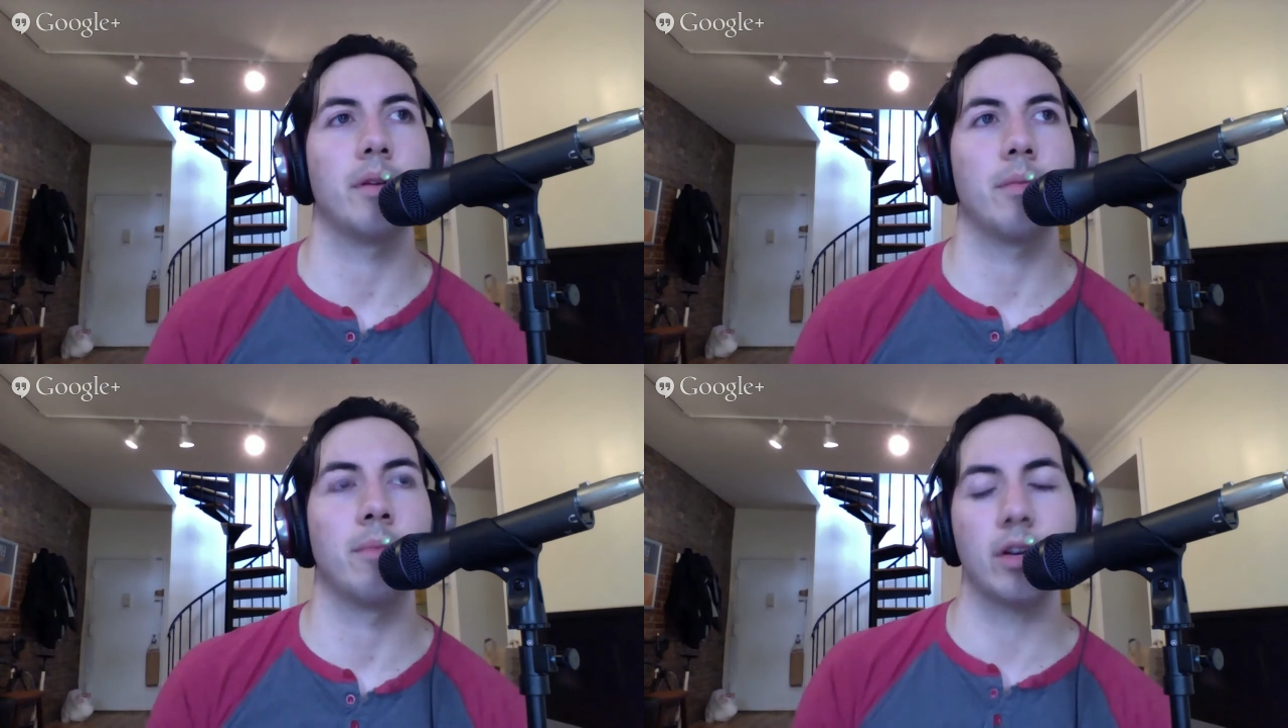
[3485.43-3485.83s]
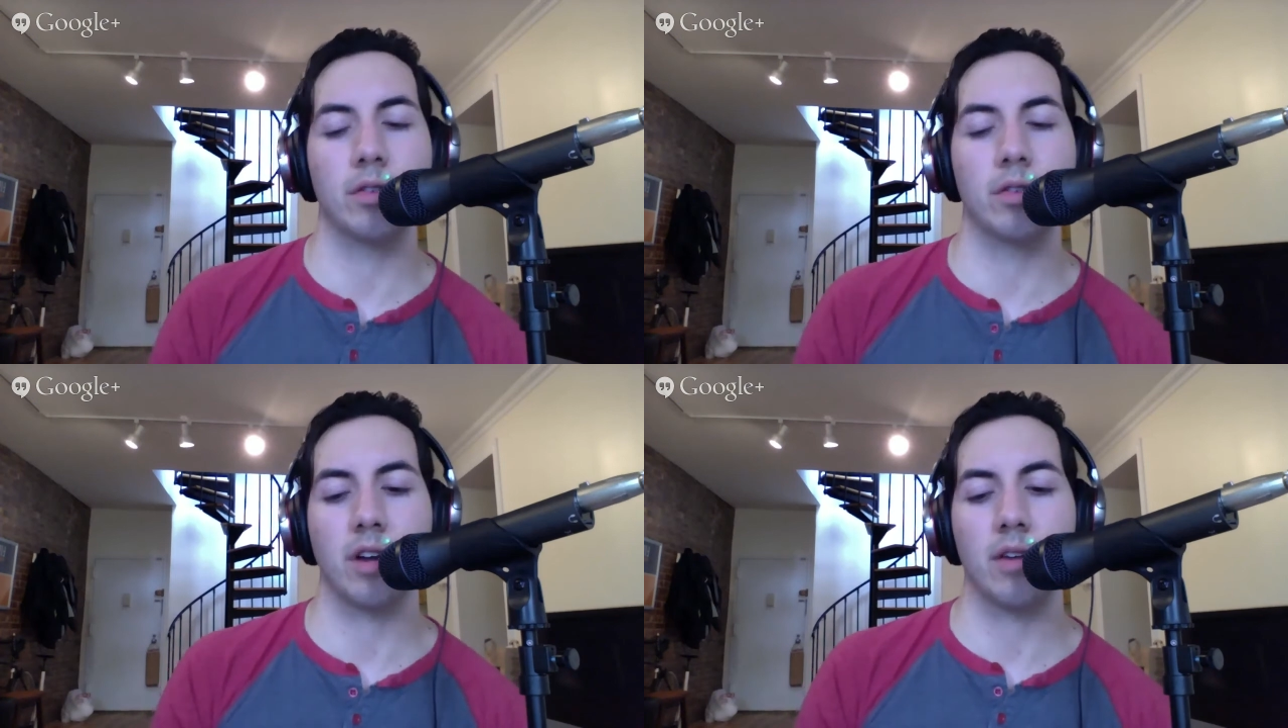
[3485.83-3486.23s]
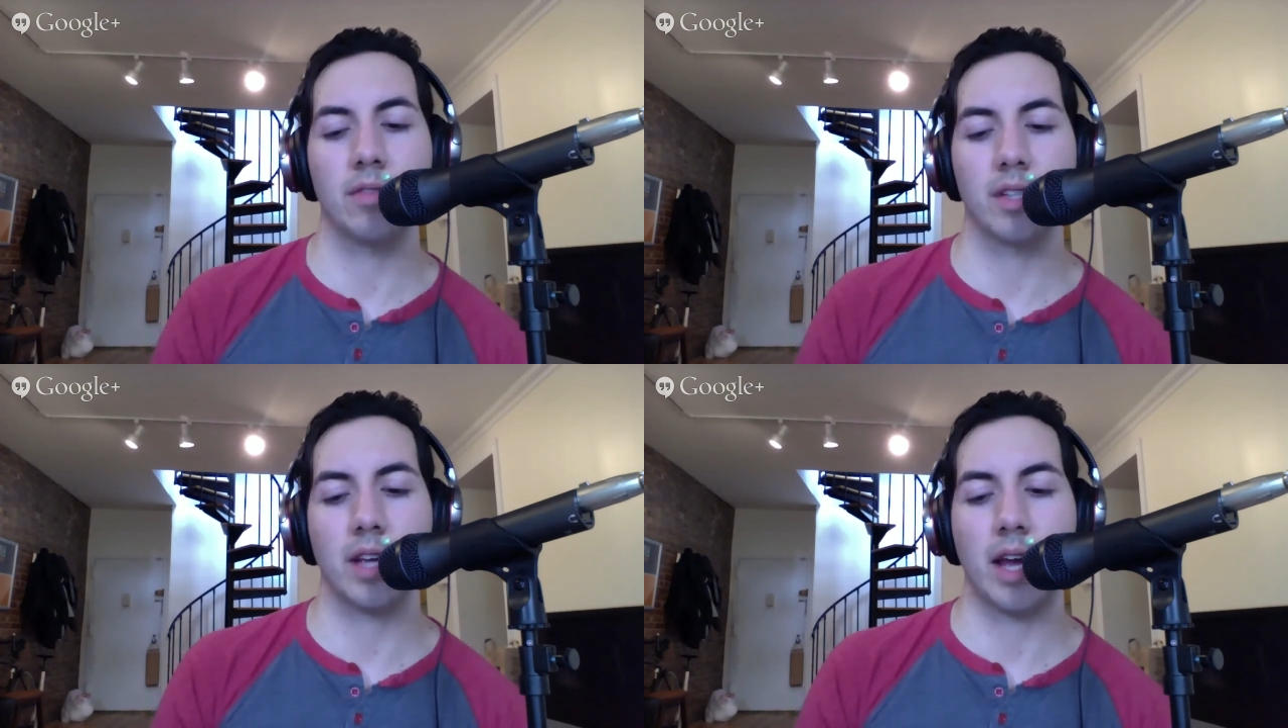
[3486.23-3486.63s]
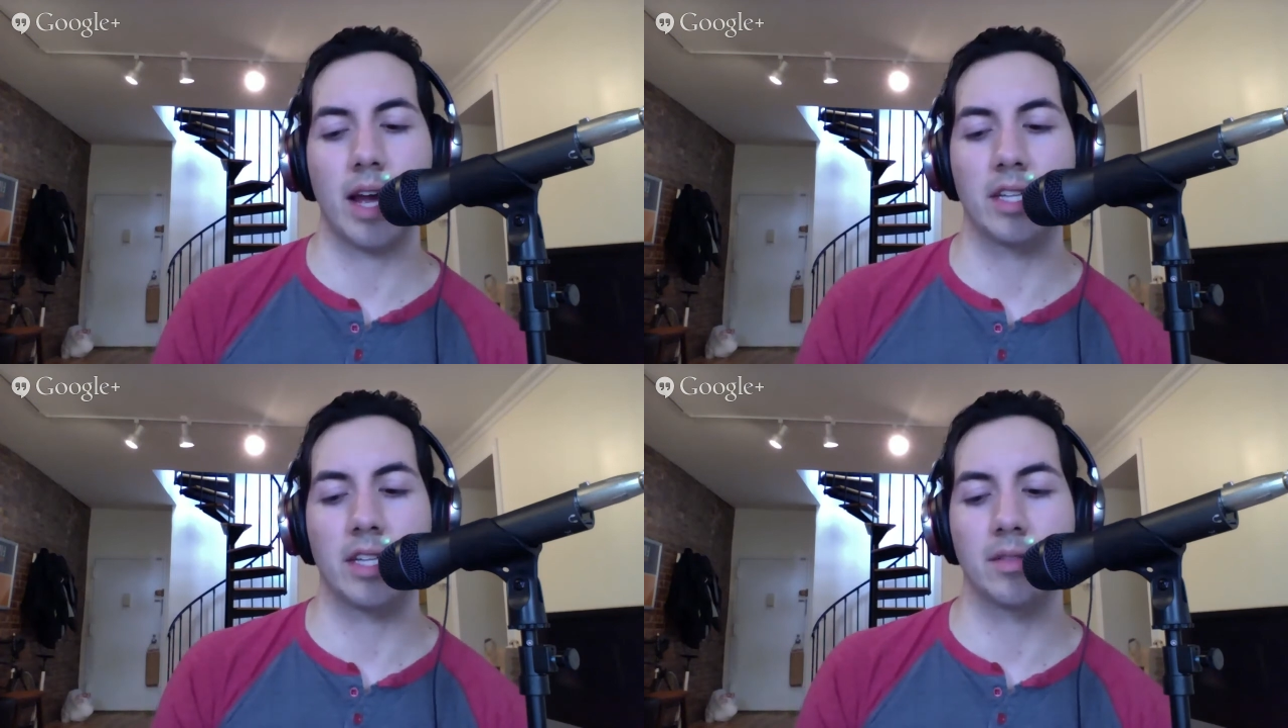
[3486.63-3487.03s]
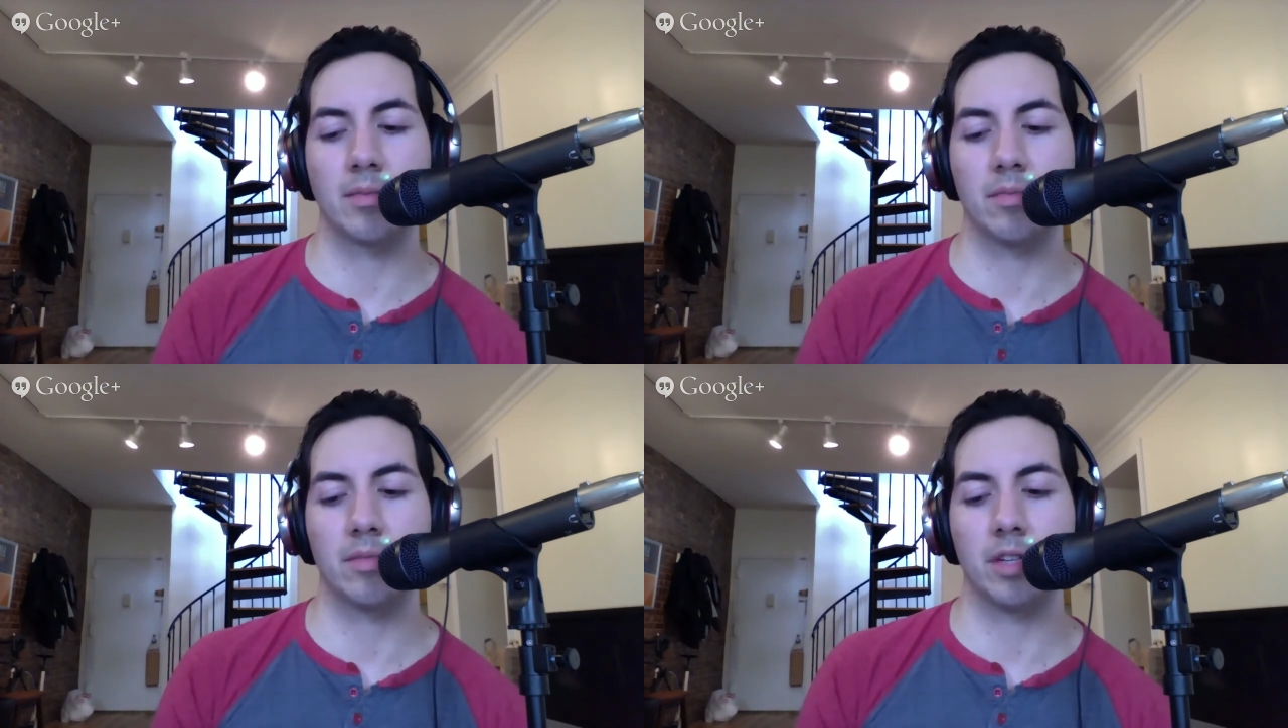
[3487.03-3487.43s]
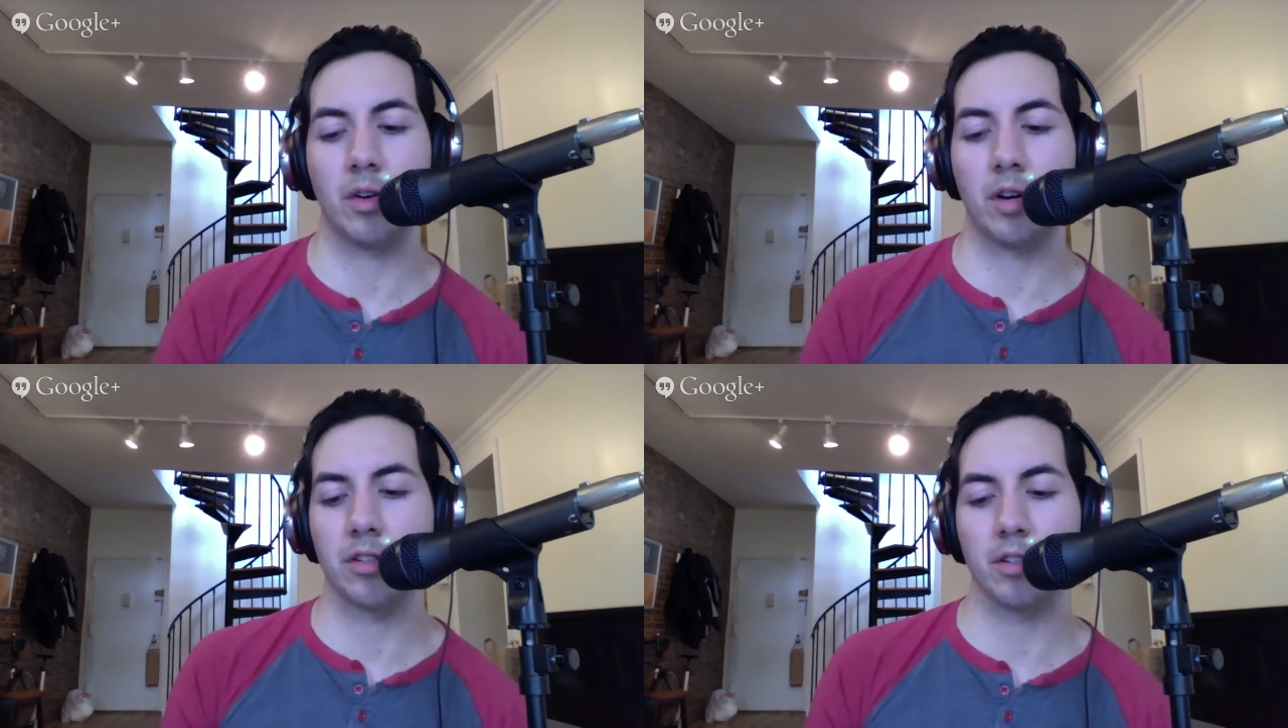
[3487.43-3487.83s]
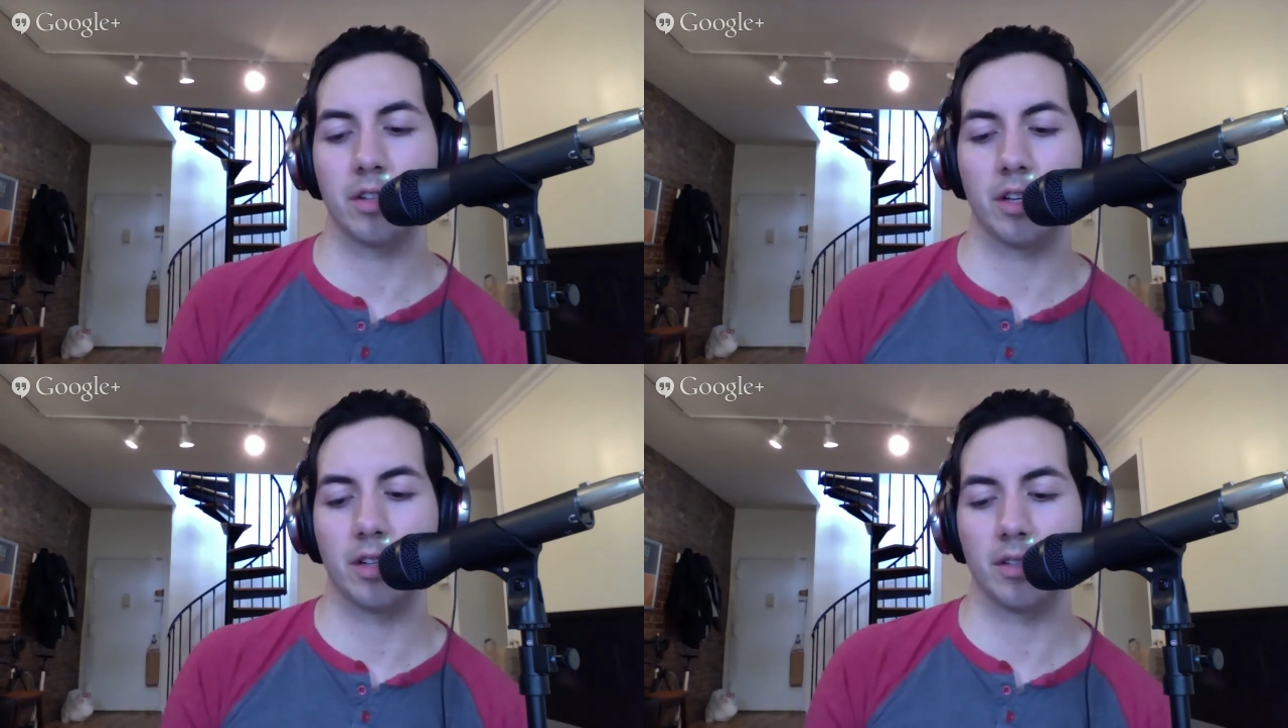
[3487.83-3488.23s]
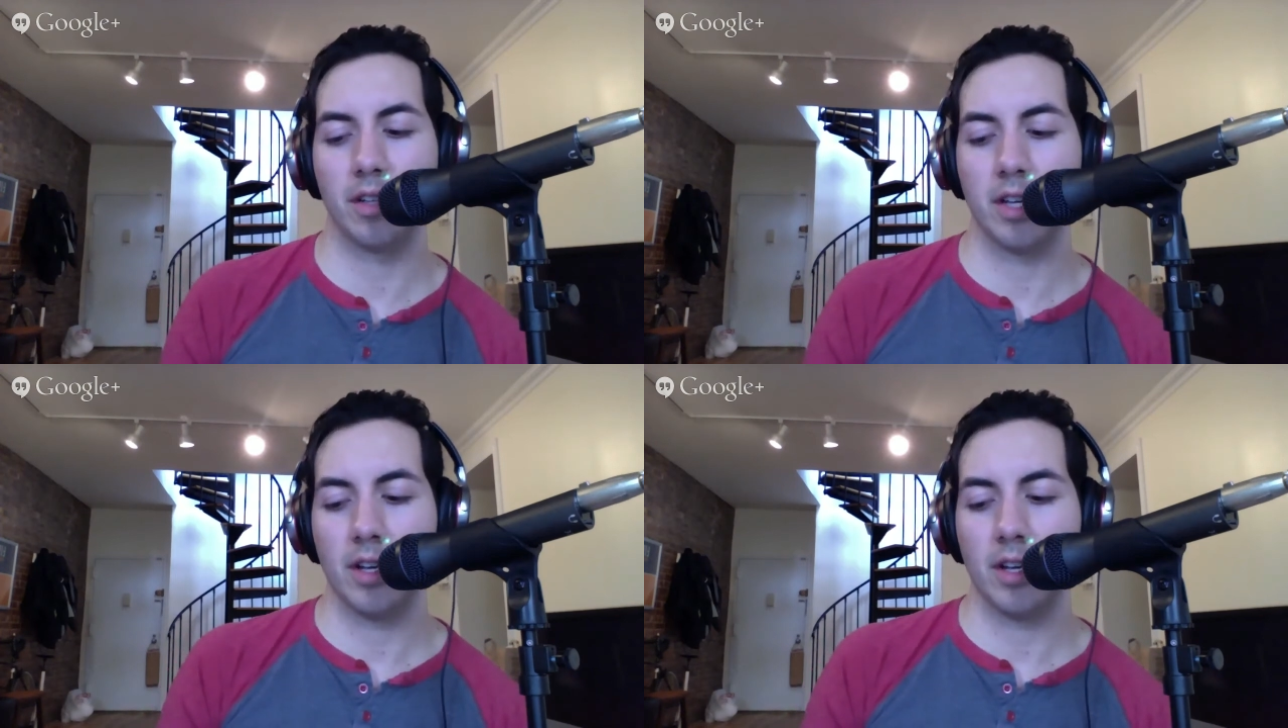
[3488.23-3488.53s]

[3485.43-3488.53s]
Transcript: Microsoft has, under the